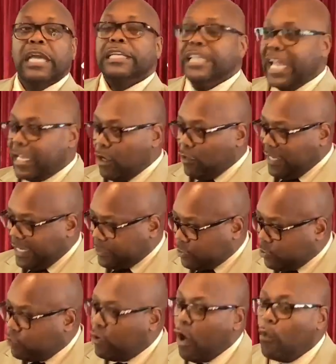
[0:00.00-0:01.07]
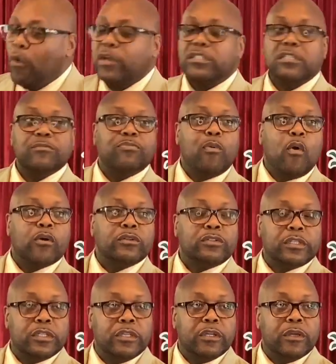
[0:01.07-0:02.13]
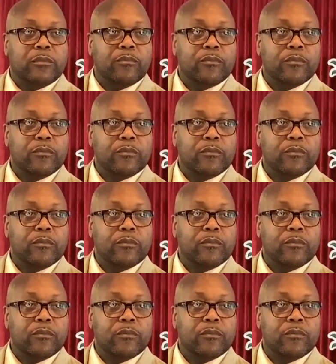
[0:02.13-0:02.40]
They're going to let you know what's important to them.